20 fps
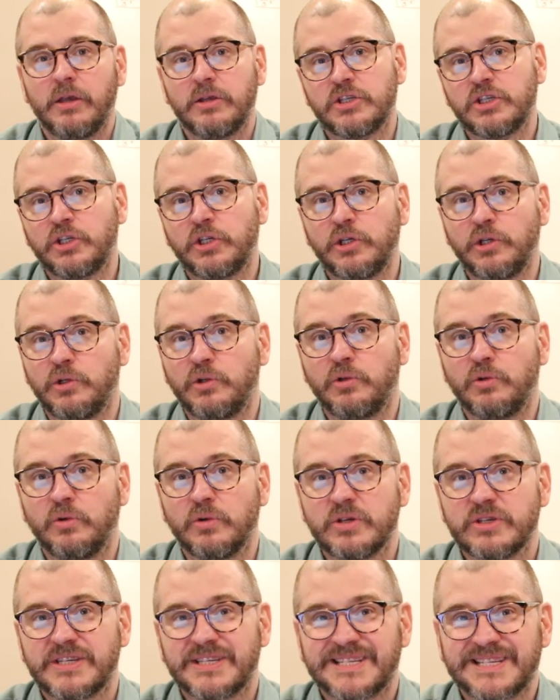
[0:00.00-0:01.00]

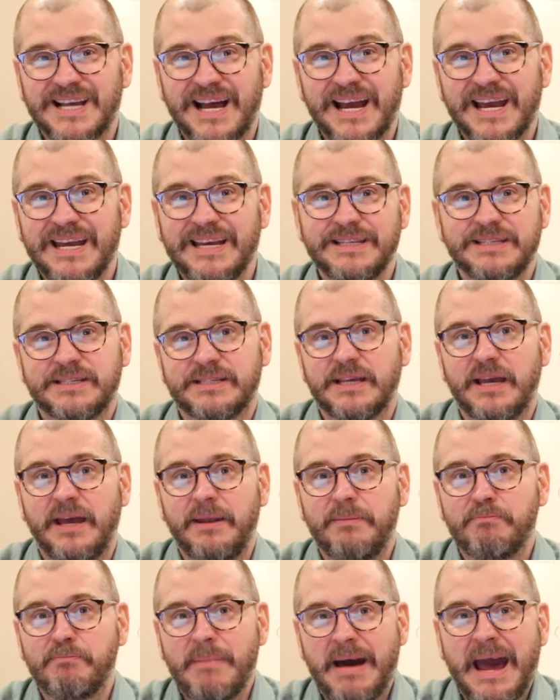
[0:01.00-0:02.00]
to science
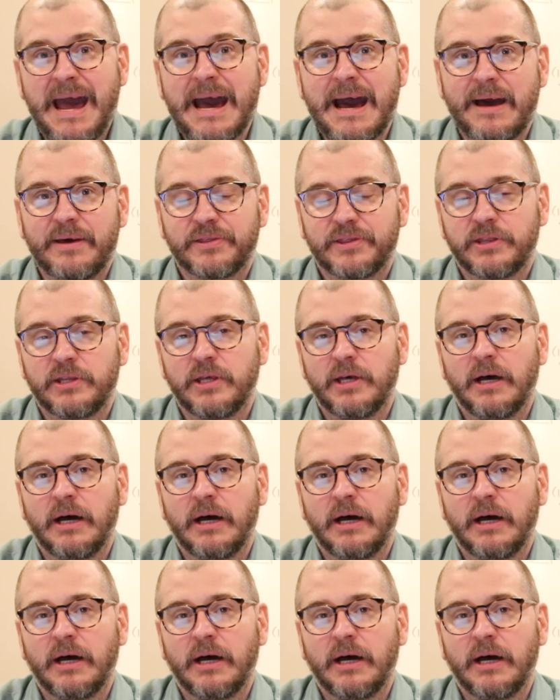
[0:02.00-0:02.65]
and math.